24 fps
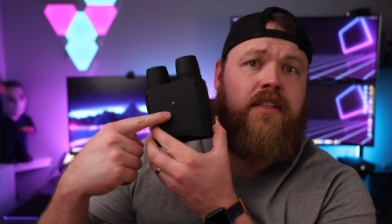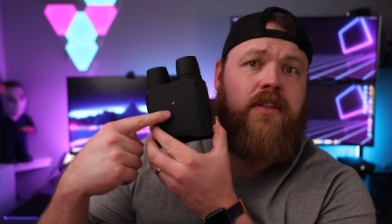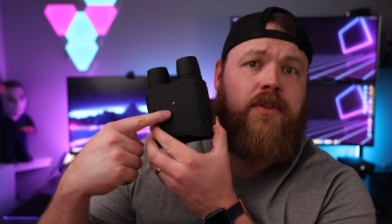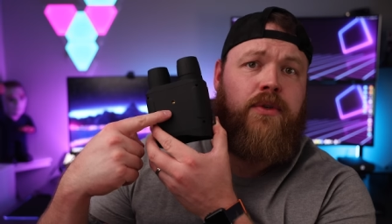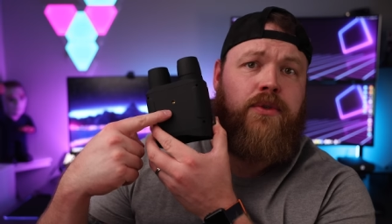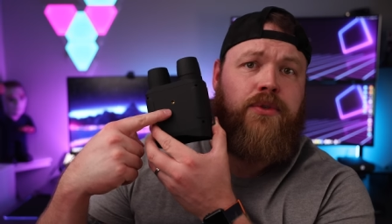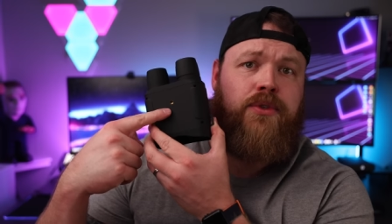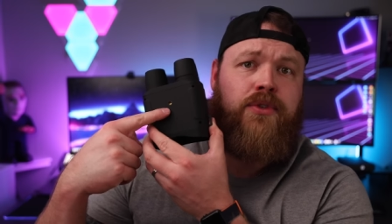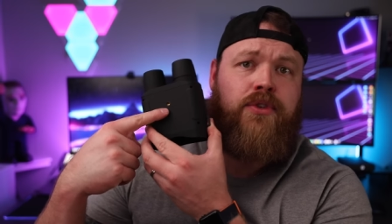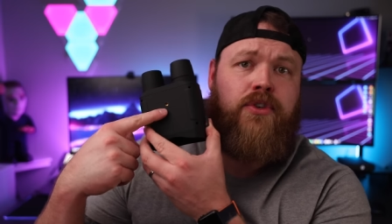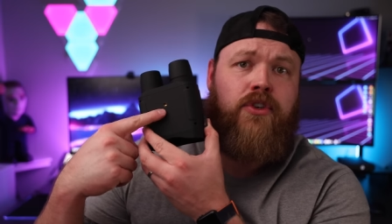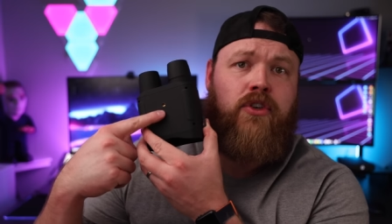a
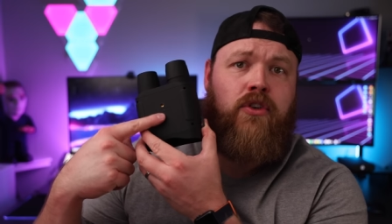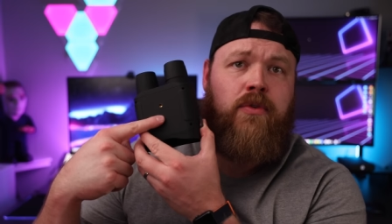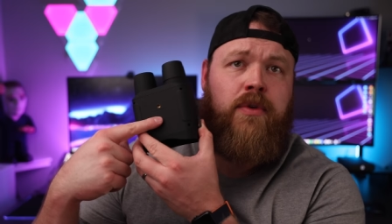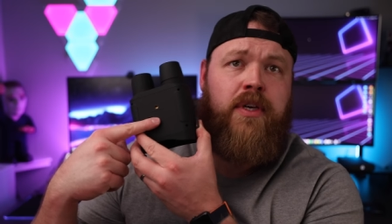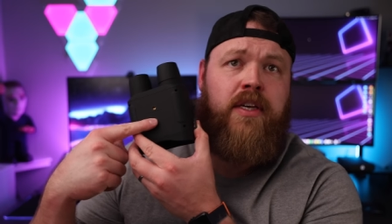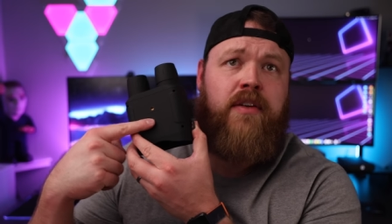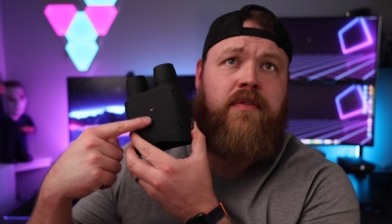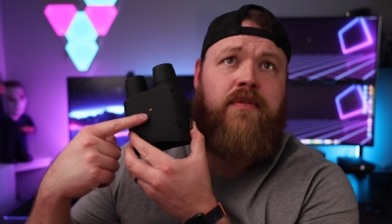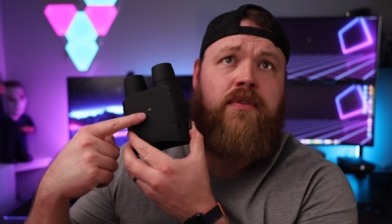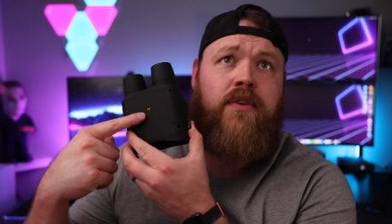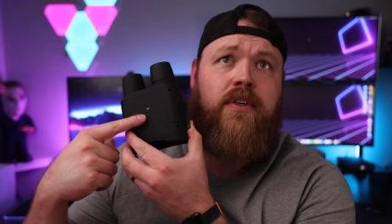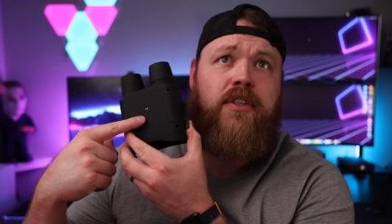little screw
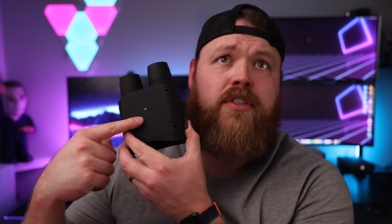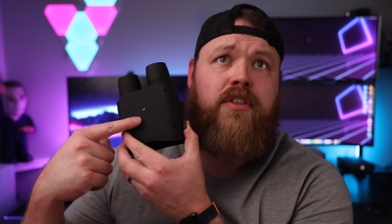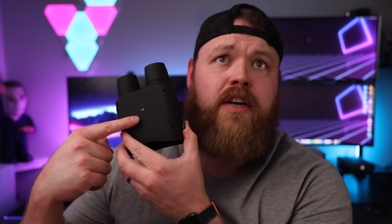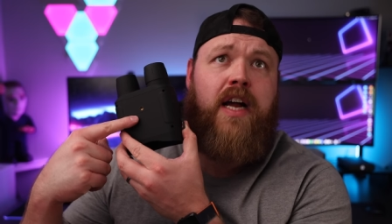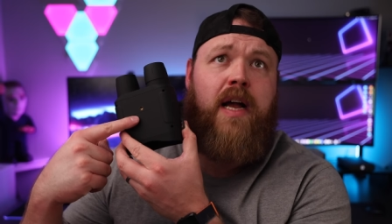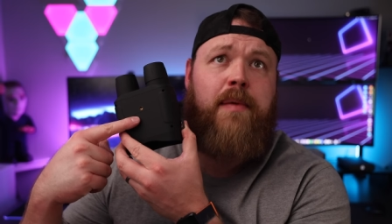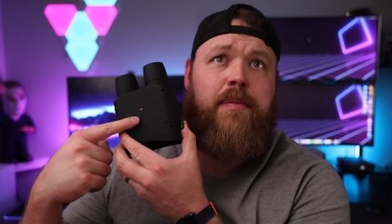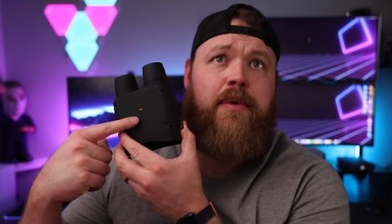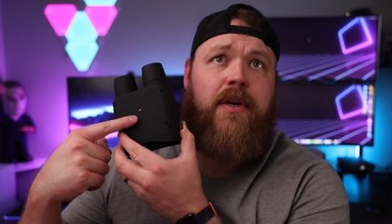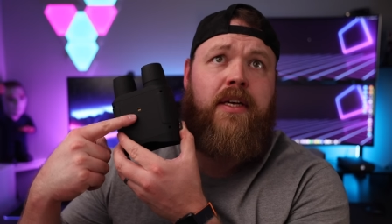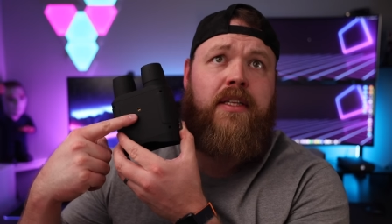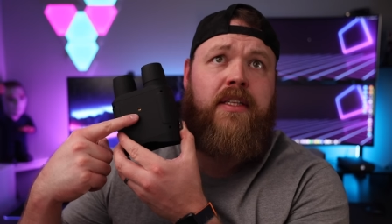in for a
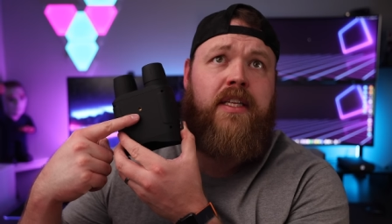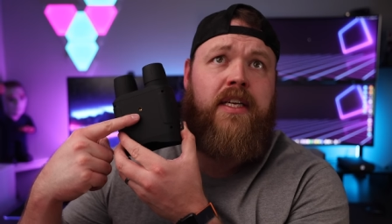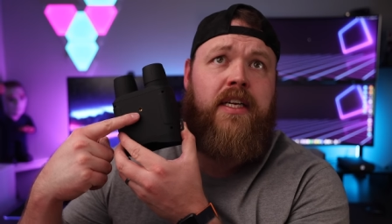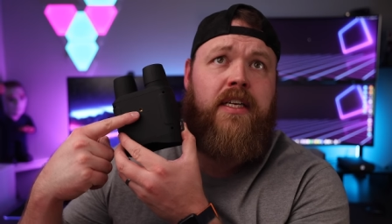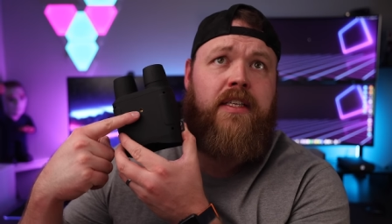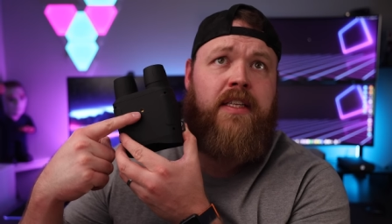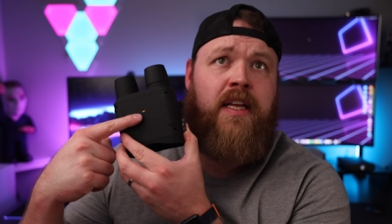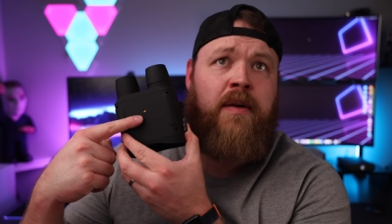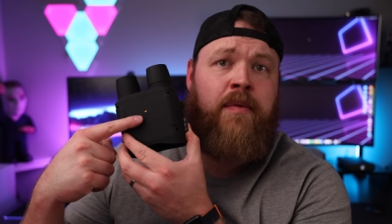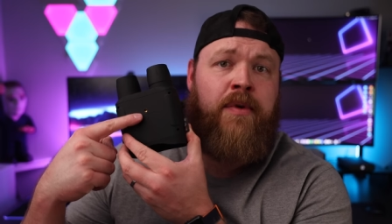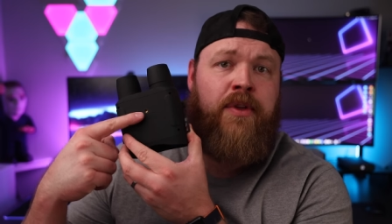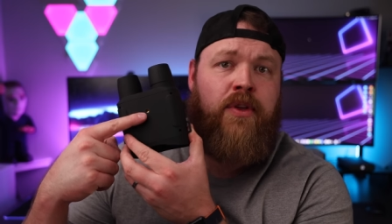tripod there,
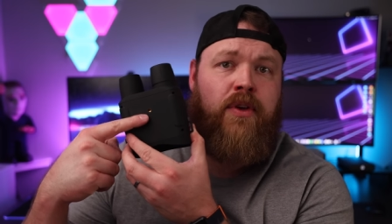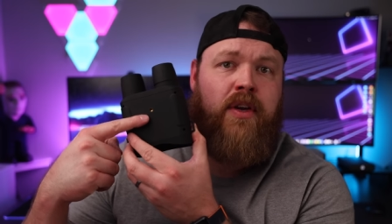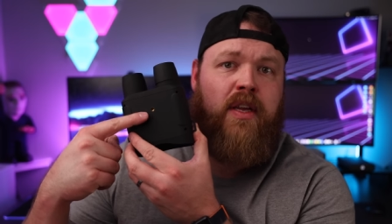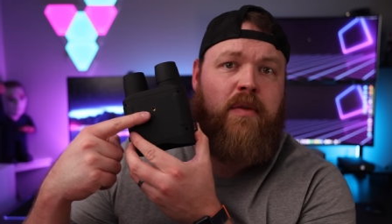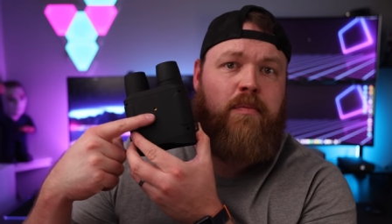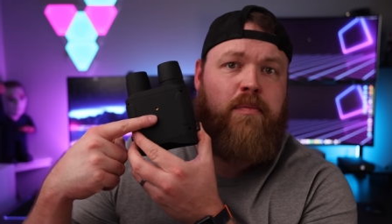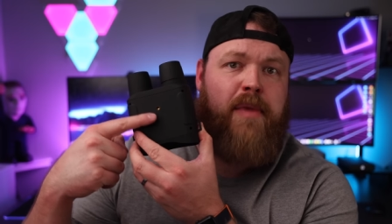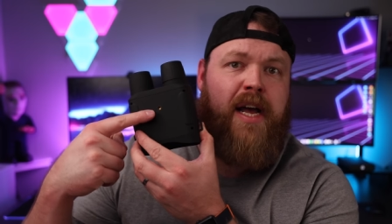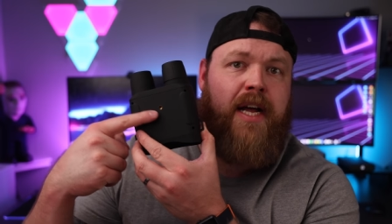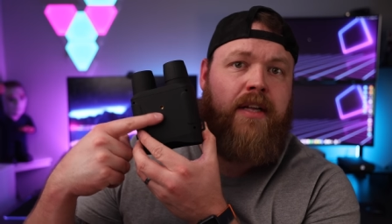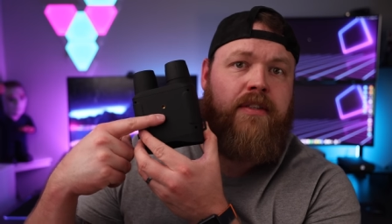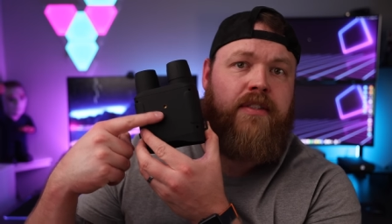that way you
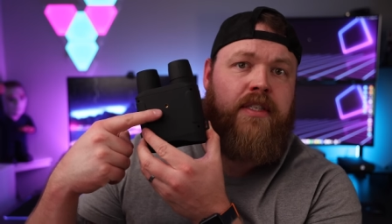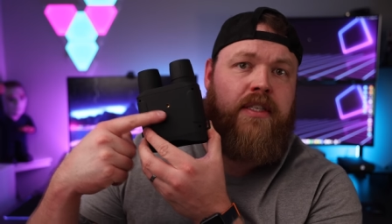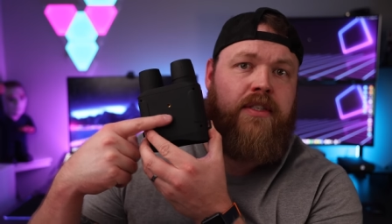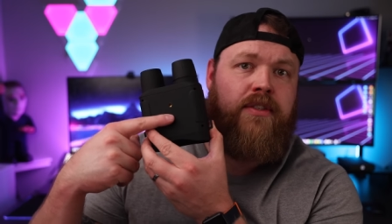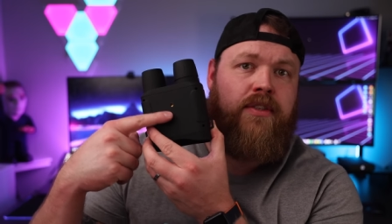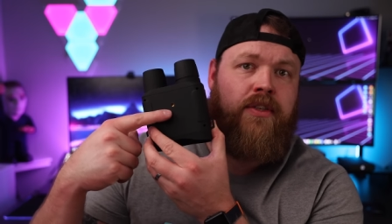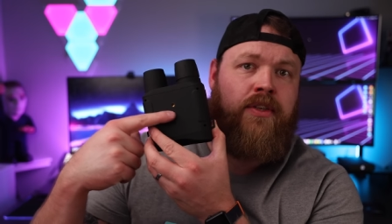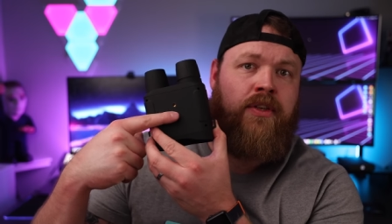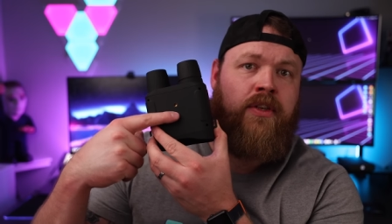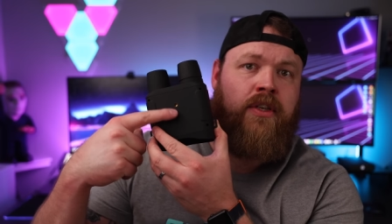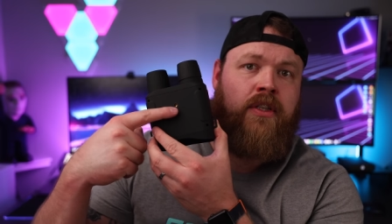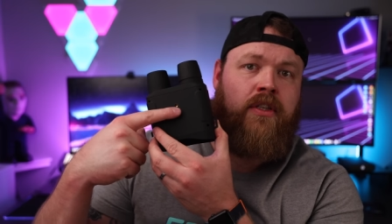can mount it
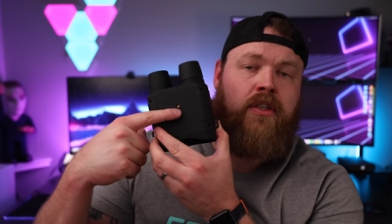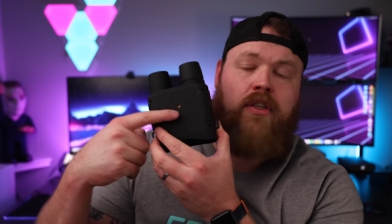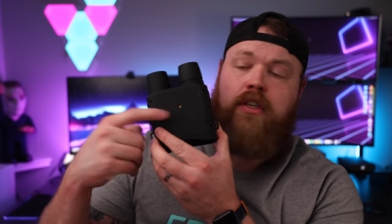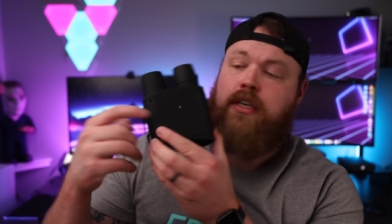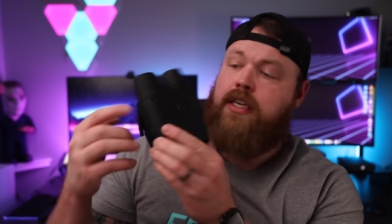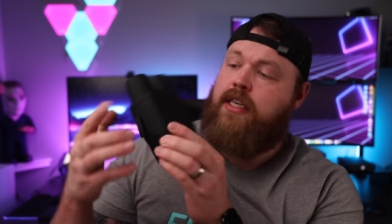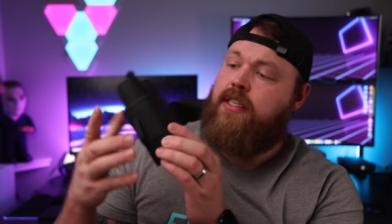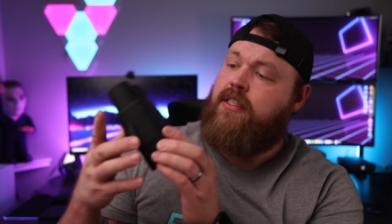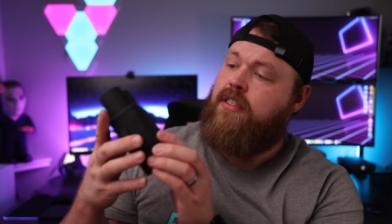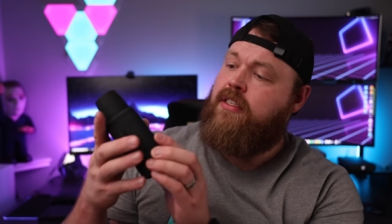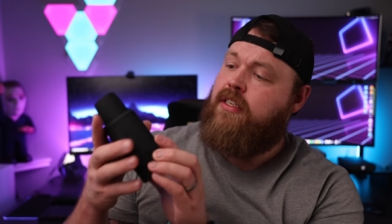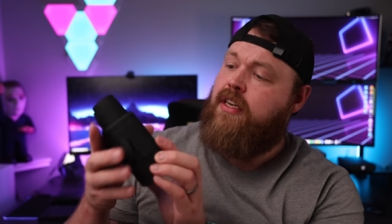so you can look
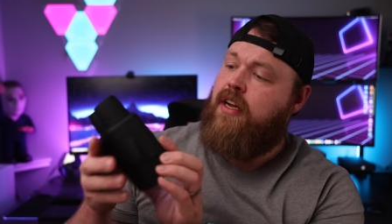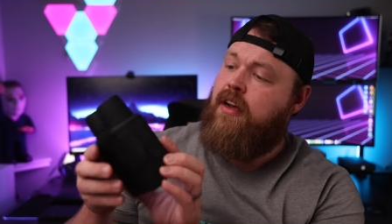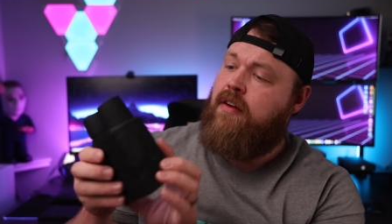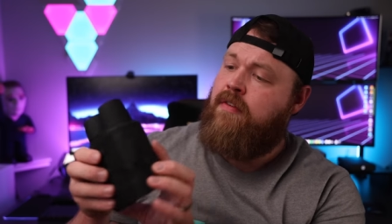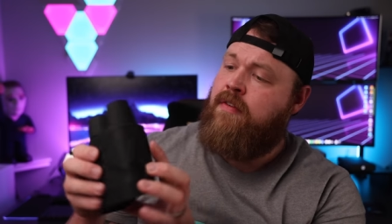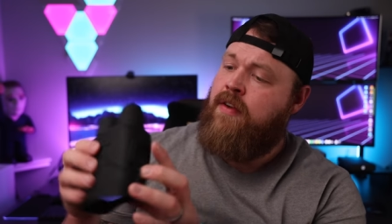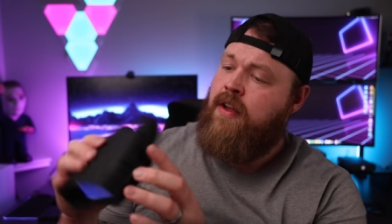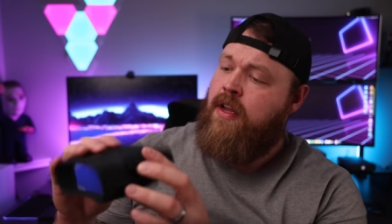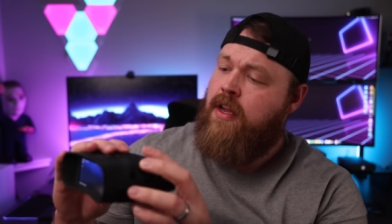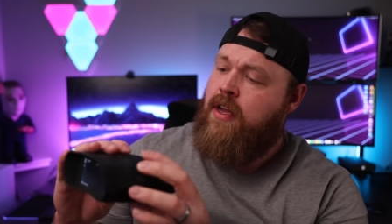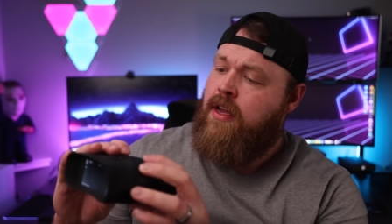at stuff.